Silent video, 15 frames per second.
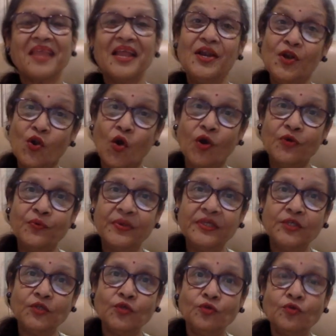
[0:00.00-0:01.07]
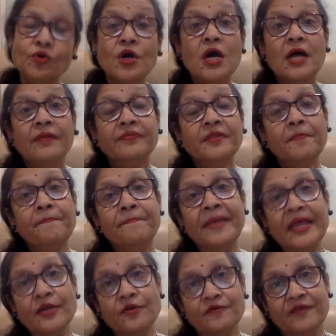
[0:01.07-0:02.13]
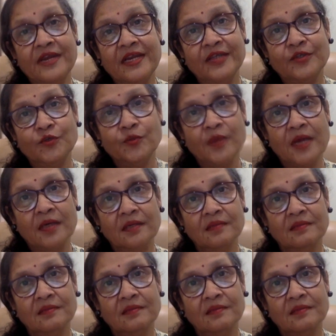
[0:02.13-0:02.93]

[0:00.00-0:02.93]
Lord Vishnu the benevolent one,